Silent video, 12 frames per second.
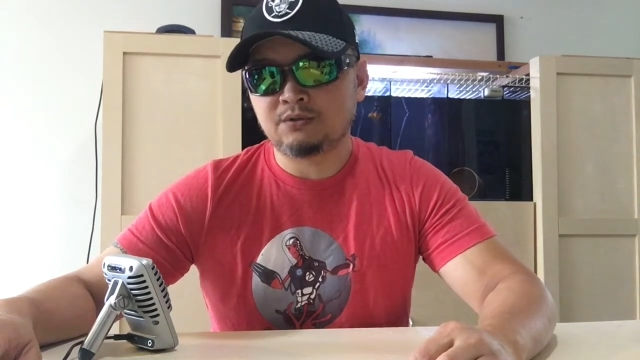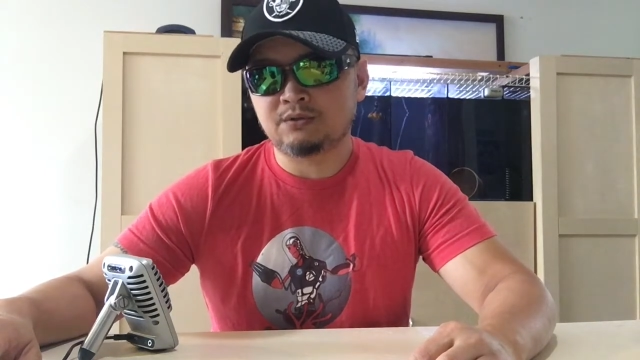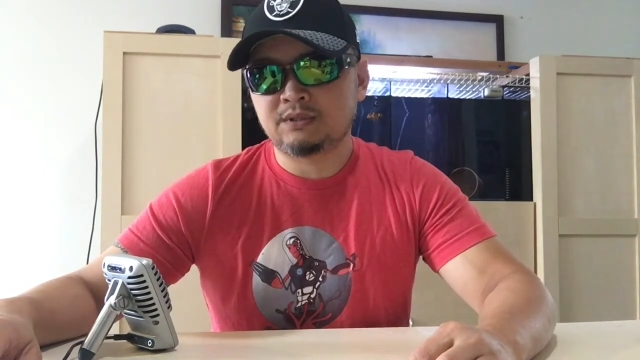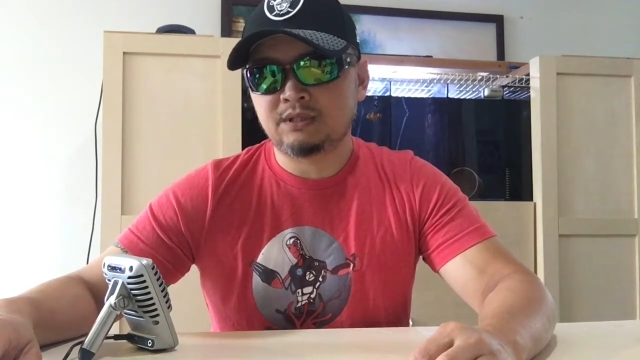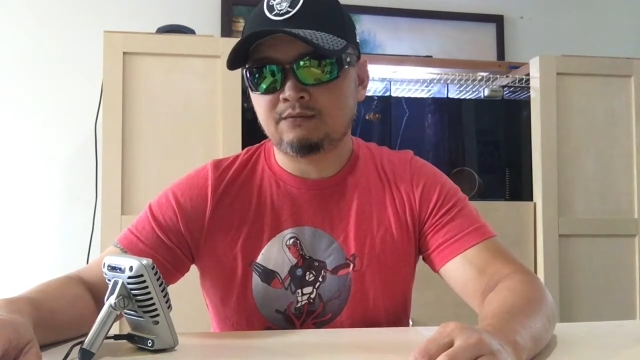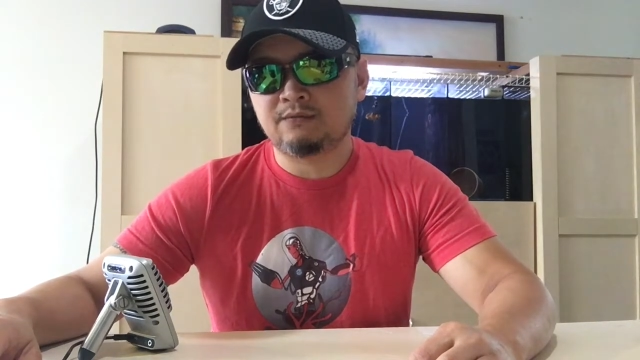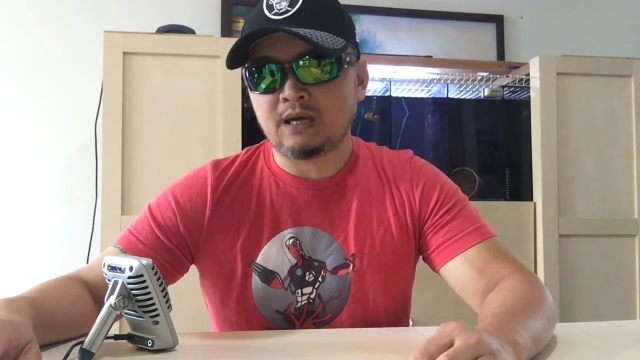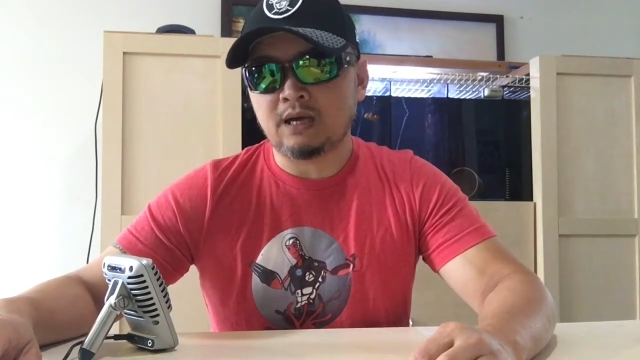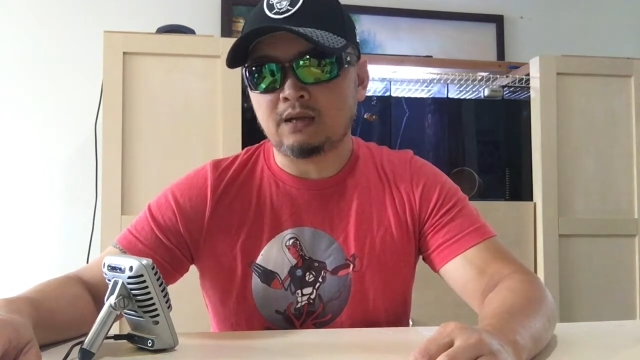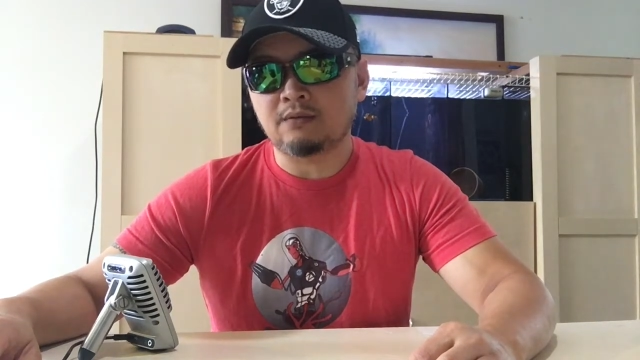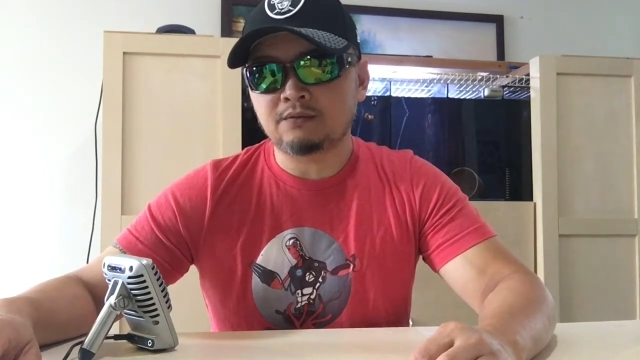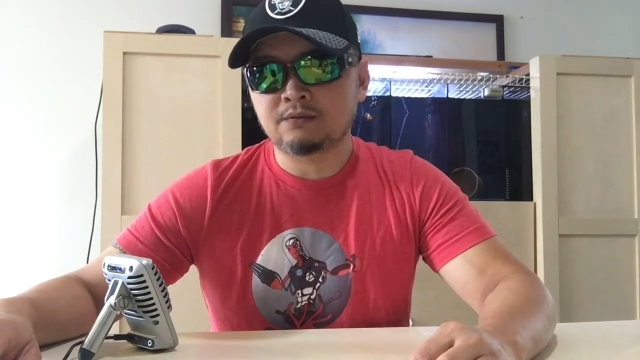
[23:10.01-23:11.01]
your
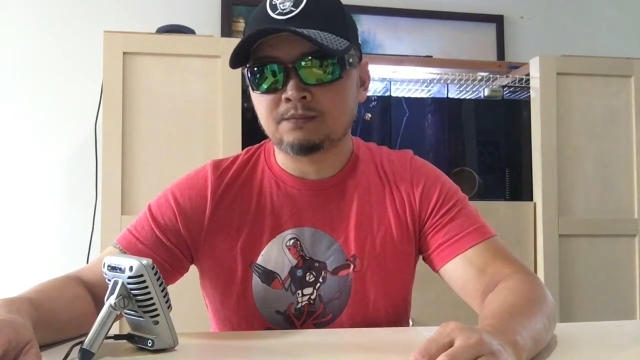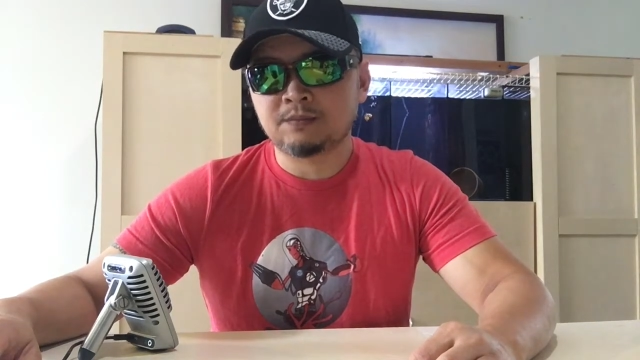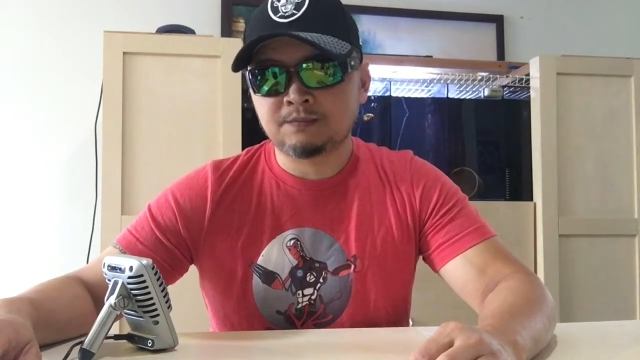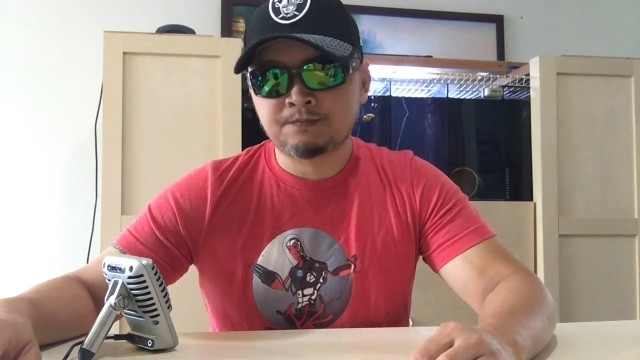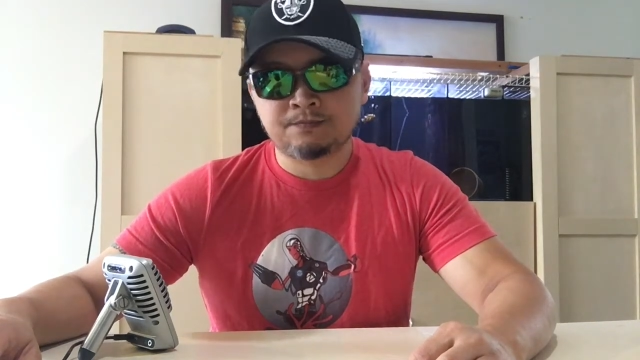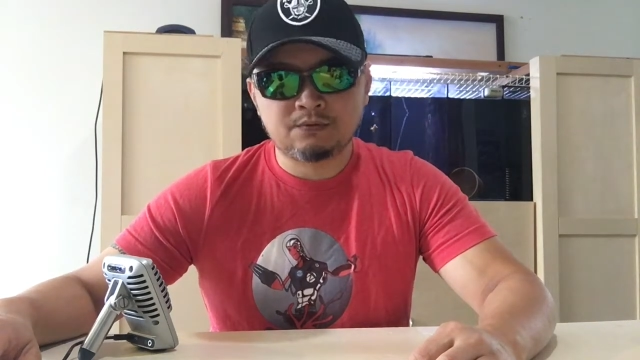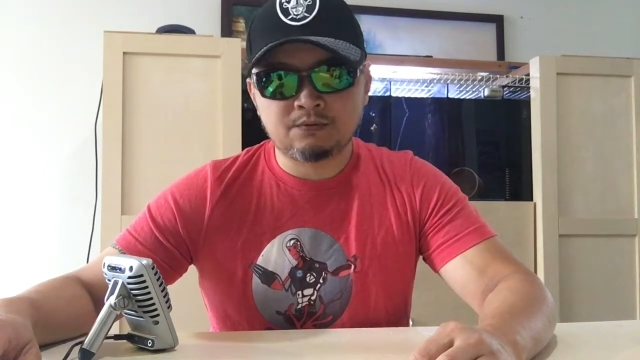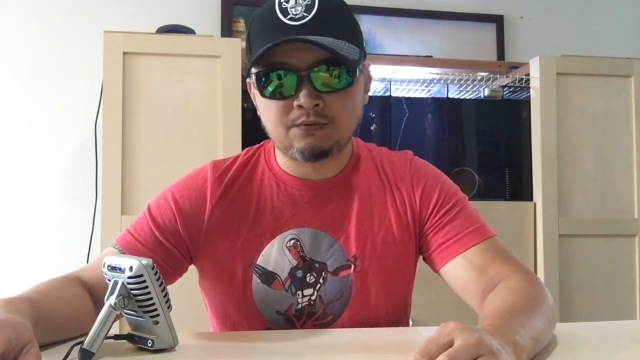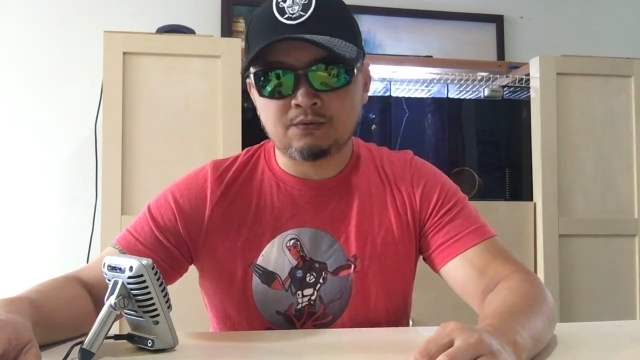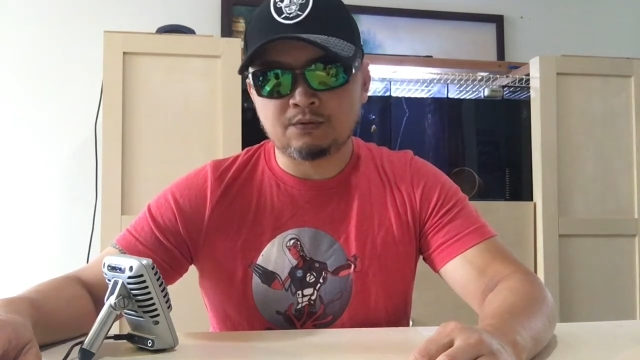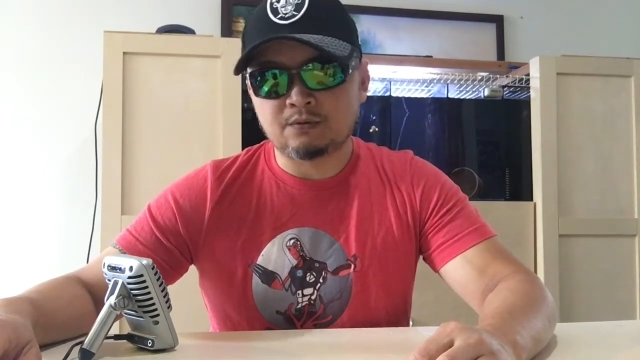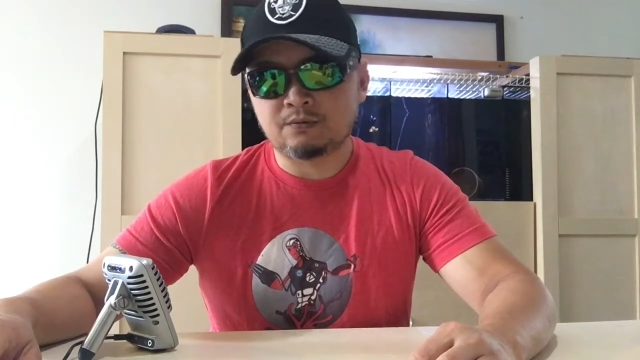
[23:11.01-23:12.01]
T5s,
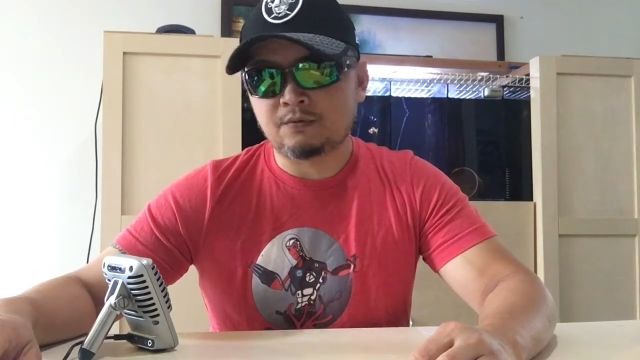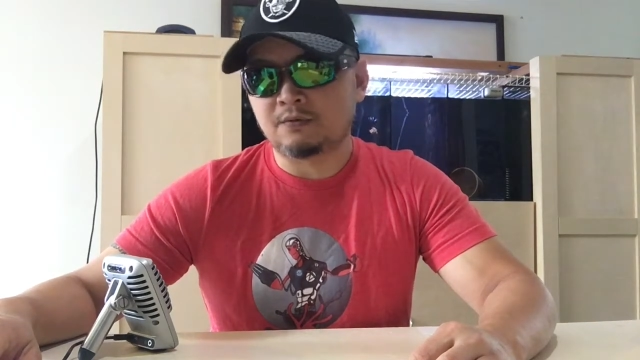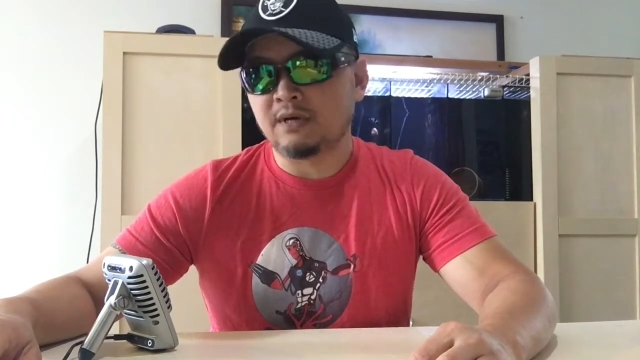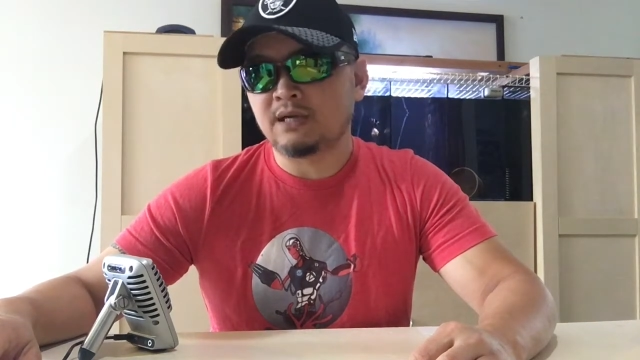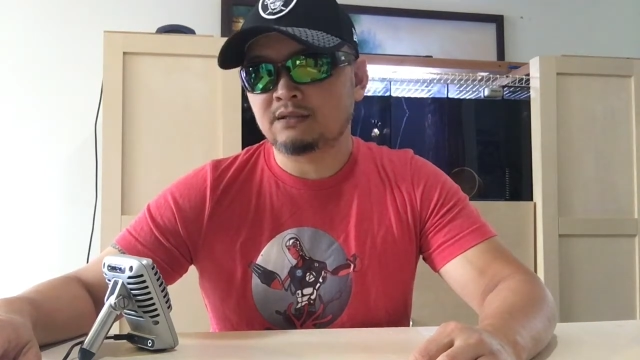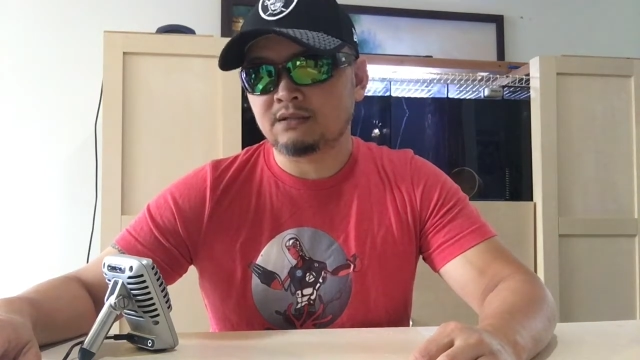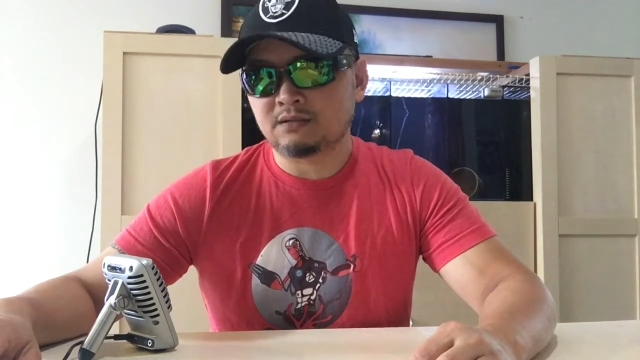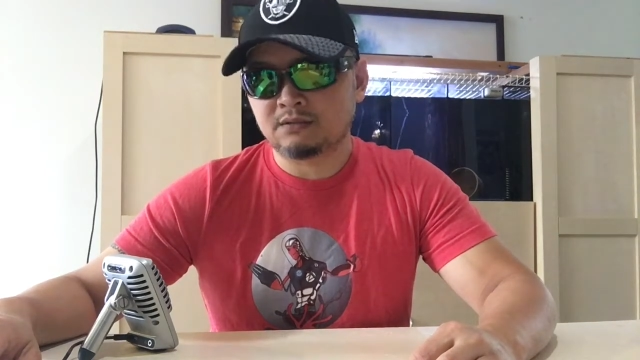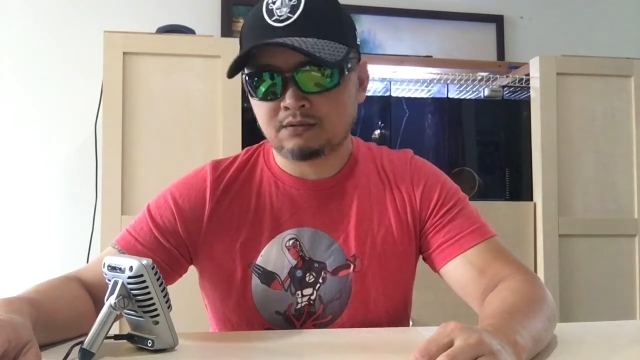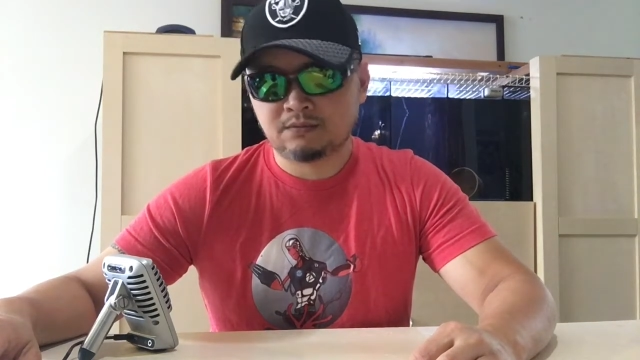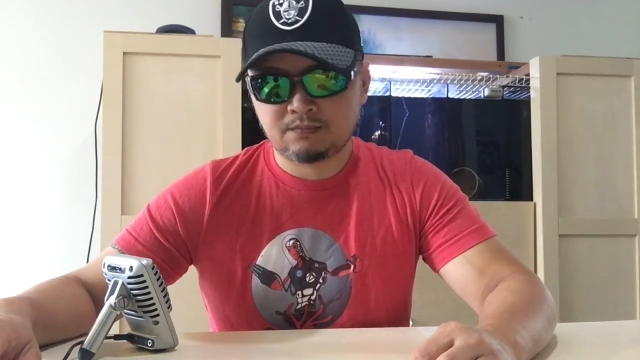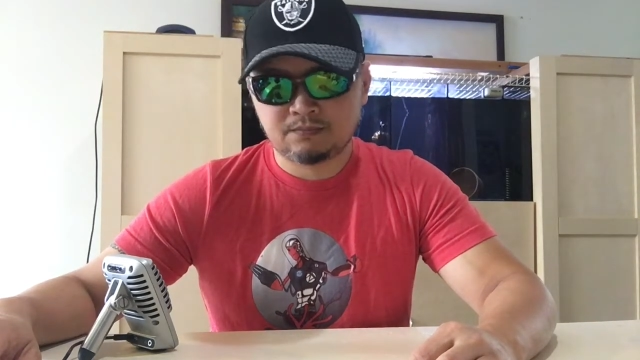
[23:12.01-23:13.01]
your
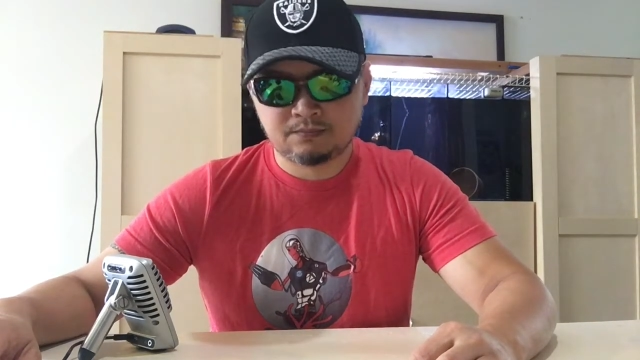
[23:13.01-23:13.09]
fluorescents.